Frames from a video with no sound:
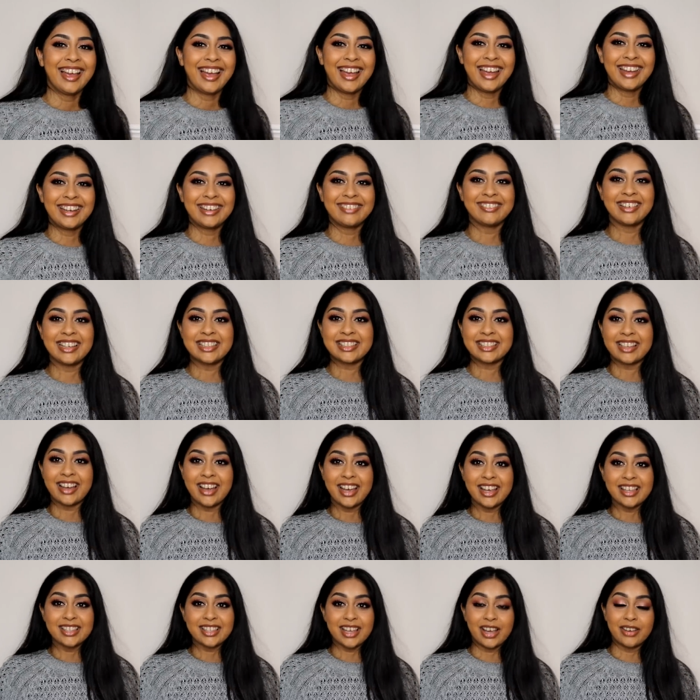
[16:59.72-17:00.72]
Anyways
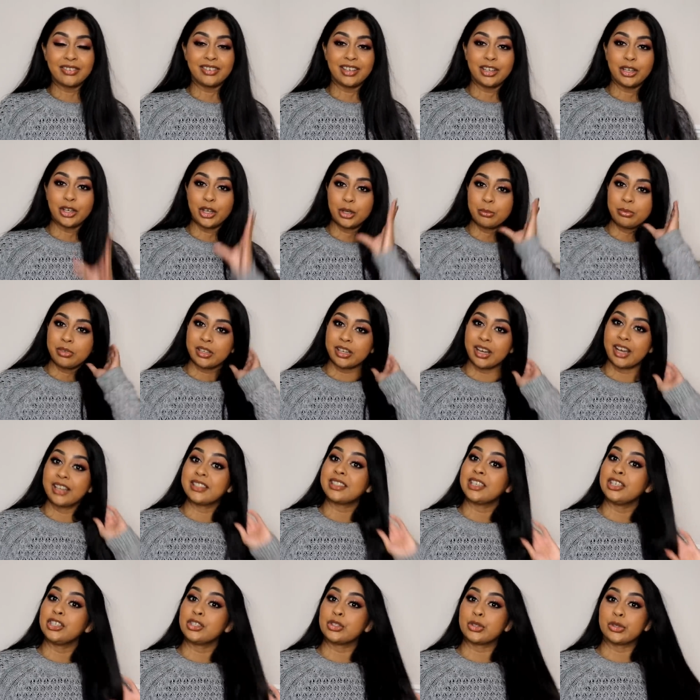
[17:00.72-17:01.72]
guys, I really hope you
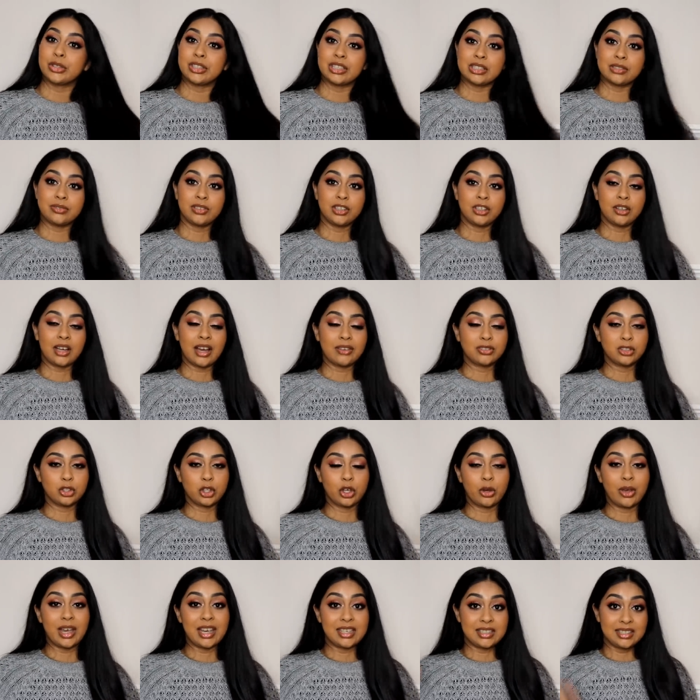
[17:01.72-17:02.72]
guys enjoyed this video. I have to
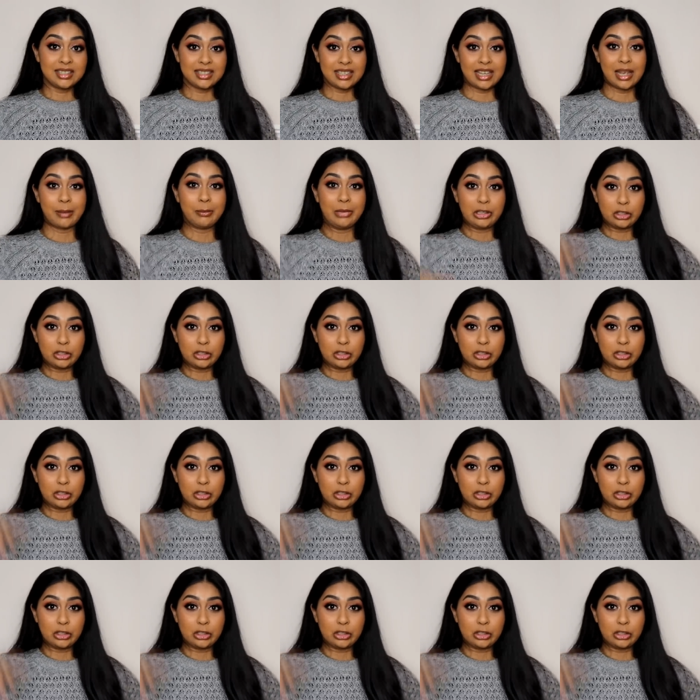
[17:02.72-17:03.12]
go edit it and